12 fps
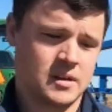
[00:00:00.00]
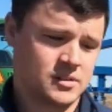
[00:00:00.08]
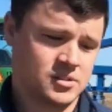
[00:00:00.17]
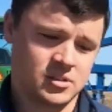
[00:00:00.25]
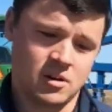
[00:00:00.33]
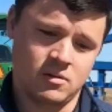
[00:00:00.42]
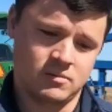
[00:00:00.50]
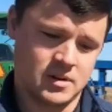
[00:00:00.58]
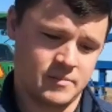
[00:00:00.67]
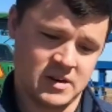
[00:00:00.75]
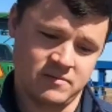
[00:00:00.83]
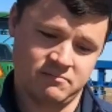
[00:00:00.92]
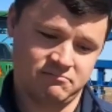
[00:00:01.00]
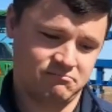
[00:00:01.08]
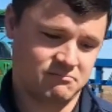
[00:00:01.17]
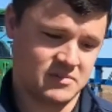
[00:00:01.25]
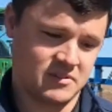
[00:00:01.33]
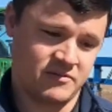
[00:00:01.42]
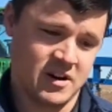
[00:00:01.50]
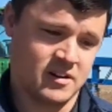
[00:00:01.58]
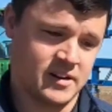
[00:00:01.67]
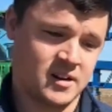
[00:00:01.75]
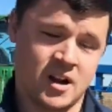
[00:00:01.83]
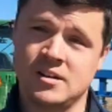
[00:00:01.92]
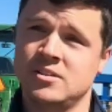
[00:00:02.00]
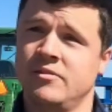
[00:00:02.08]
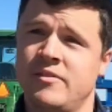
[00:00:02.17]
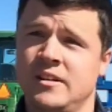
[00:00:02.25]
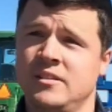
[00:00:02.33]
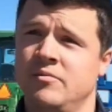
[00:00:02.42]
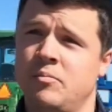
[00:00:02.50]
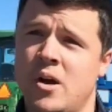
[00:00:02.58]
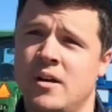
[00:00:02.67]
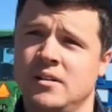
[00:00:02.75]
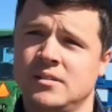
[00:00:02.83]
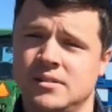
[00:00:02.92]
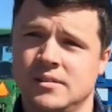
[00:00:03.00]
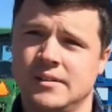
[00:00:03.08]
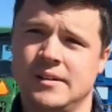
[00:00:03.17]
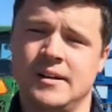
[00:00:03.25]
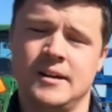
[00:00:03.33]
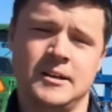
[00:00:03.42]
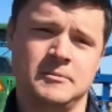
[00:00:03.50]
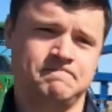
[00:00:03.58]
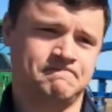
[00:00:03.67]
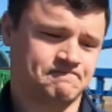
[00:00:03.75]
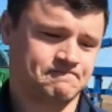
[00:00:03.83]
So, I mean, a very cost-effective product. Um,